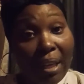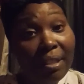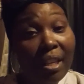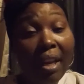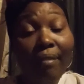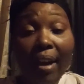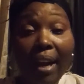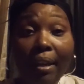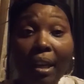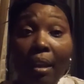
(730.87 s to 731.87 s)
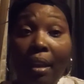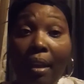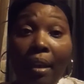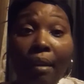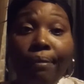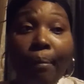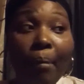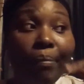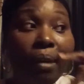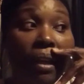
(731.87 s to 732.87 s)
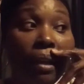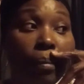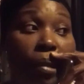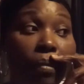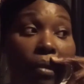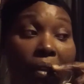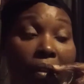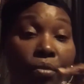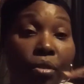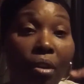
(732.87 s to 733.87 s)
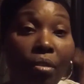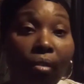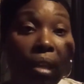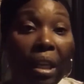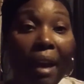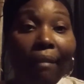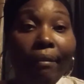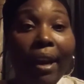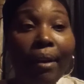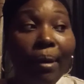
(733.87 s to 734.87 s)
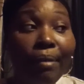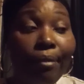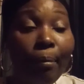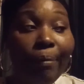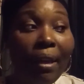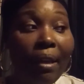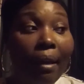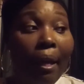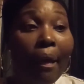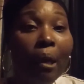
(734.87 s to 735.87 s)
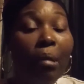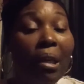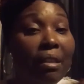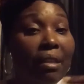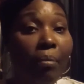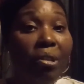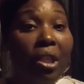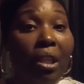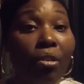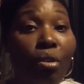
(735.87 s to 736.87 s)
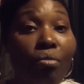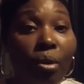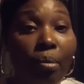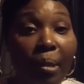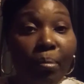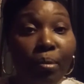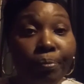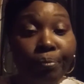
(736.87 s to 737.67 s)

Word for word: He said they ran him from up there, people that, you know, he got ran away from up there because they was getting over on people.